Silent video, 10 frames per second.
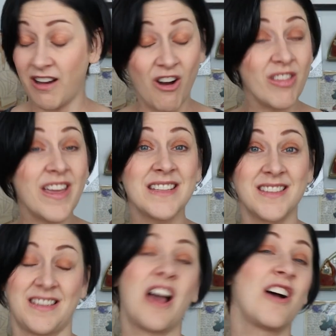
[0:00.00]
all that
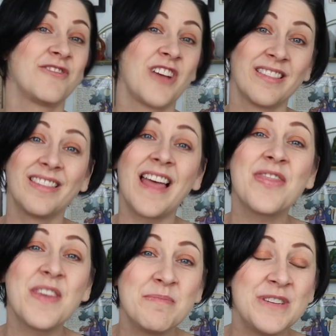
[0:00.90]
stuff,
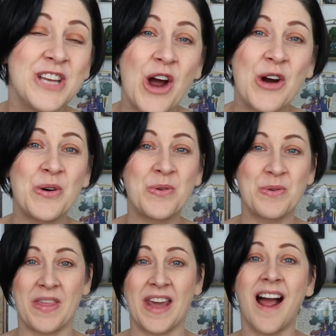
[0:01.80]
let them
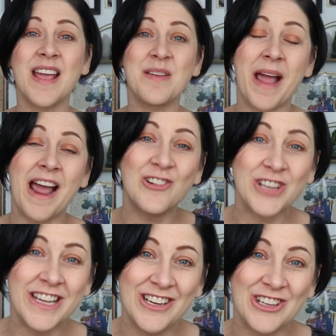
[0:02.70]
know that I am
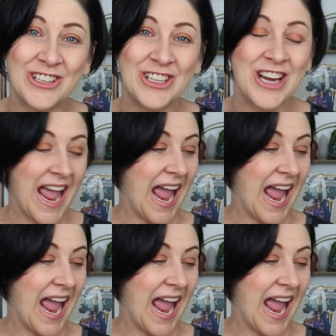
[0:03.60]
out here